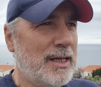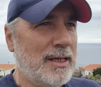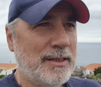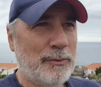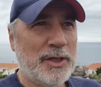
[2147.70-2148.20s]

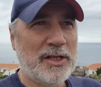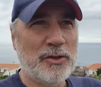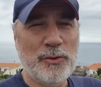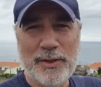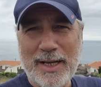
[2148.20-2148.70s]
that we need to
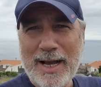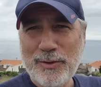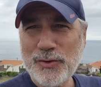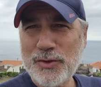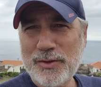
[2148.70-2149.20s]
do in the
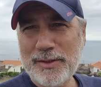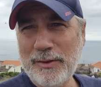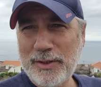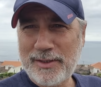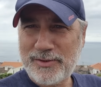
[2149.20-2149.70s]
house
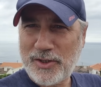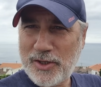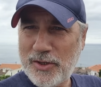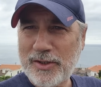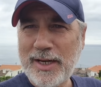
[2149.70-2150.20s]
now that it's going
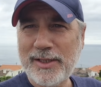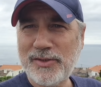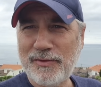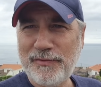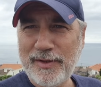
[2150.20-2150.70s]
to look nice
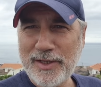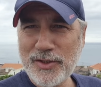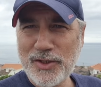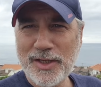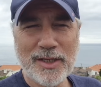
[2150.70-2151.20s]
and
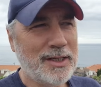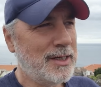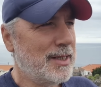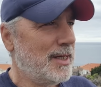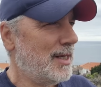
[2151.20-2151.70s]
finished.
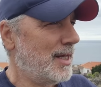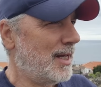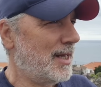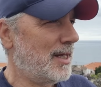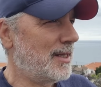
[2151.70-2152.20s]

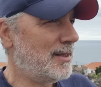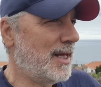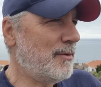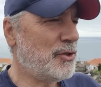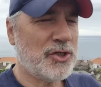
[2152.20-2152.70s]
And
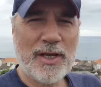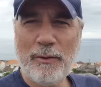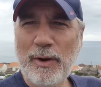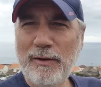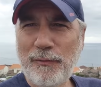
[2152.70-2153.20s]
then we just get
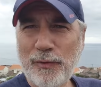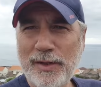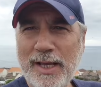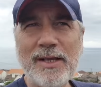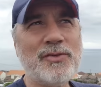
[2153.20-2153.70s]
ready for the
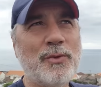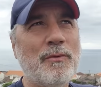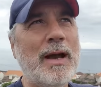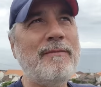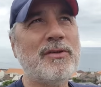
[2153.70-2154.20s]
guests to
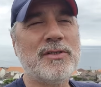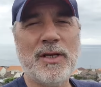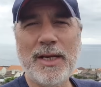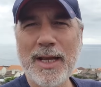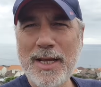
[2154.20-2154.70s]
arrive on
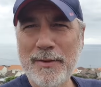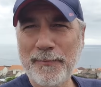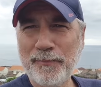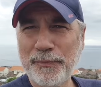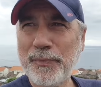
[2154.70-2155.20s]
Sunday.
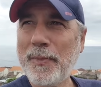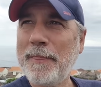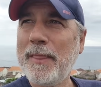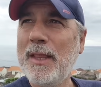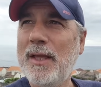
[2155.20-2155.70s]

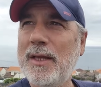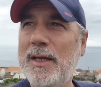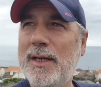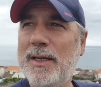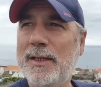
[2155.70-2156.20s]

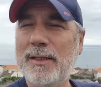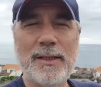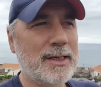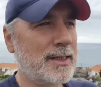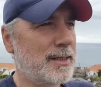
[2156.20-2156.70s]
And
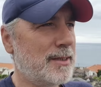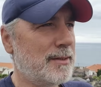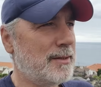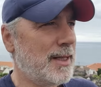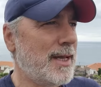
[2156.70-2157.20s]
uh,
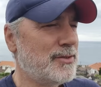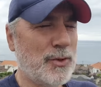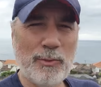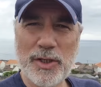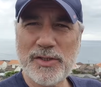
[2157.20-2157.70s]
yeah, so
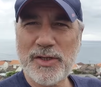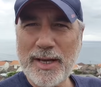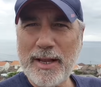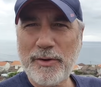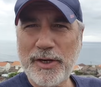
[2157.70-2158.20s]
I'm going to
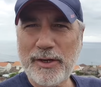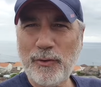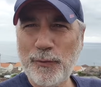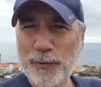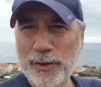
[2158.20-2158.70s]
sign out here.
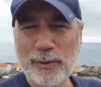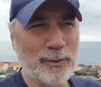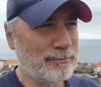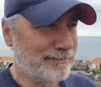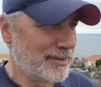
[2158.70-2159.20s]
Hopefully
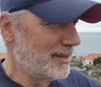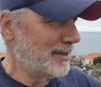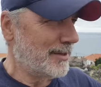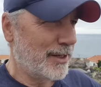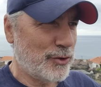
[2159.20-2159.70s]
you
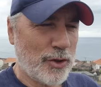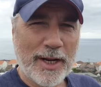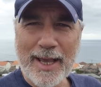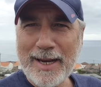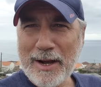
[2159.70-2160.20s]
enjoyed
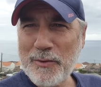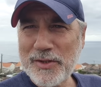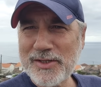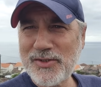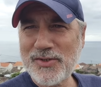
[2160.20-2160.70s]
hanging out with
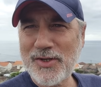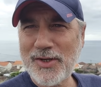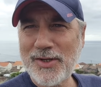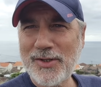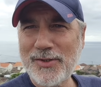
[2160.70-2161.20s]
us
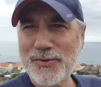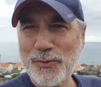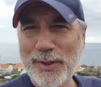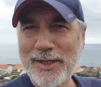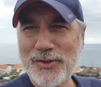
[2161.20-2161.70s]
uh, this
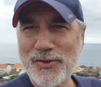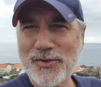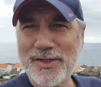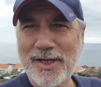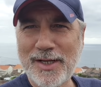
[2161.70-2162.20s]
week,
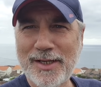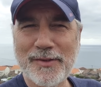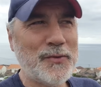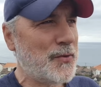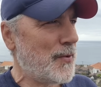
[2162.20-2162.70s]
just uh,
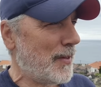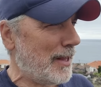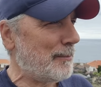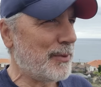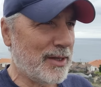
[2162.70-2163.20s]

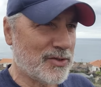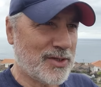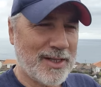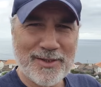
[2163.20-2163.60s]
helping us get